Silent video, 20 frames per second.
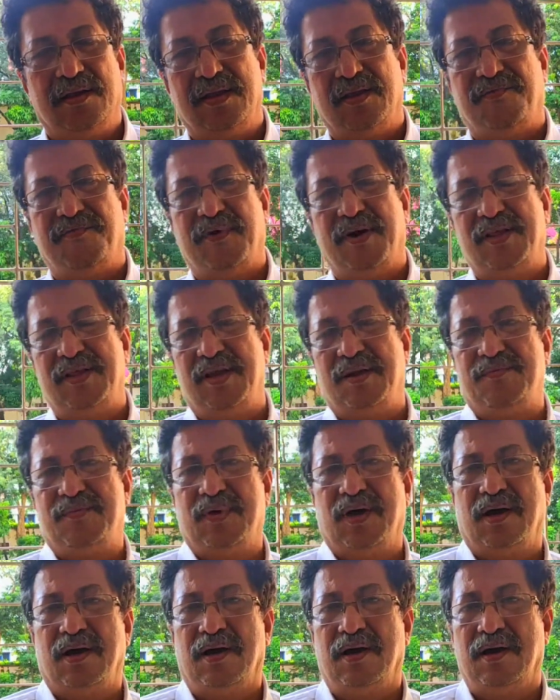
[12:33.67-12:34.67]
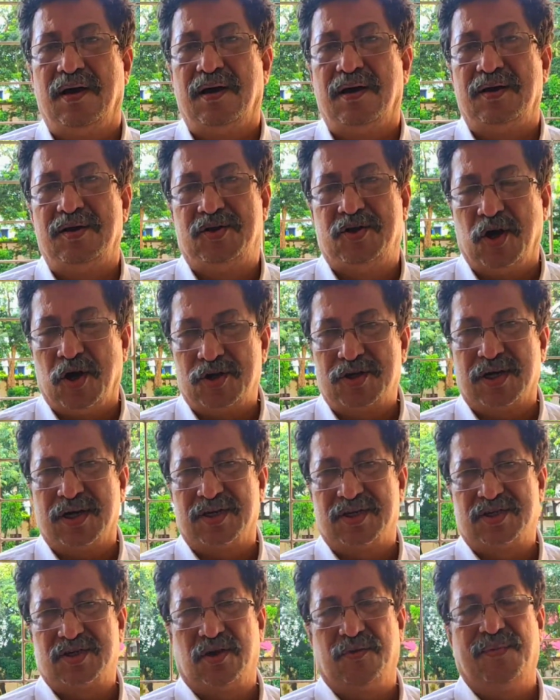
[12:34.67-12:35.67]
the father of the
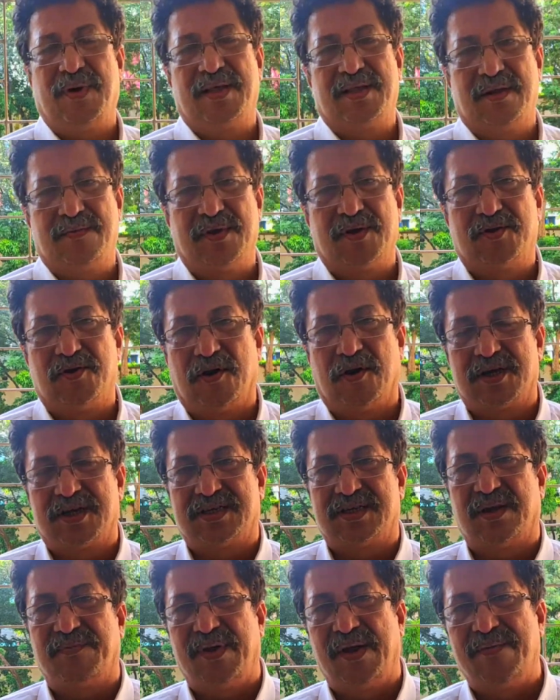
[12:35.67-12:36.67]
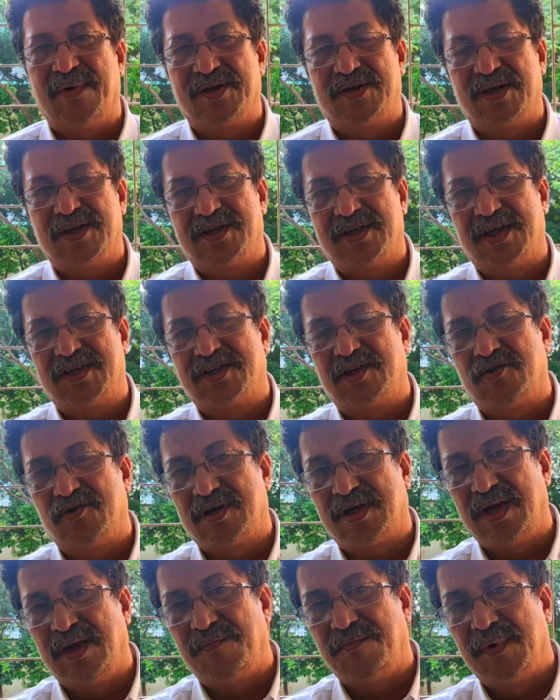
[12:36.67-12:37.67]
daughters or mother of the daughters are very much interested
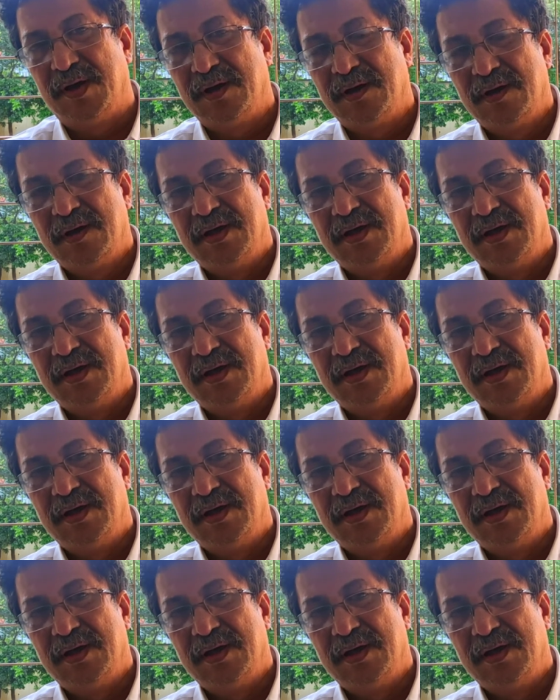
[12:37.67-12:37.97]
to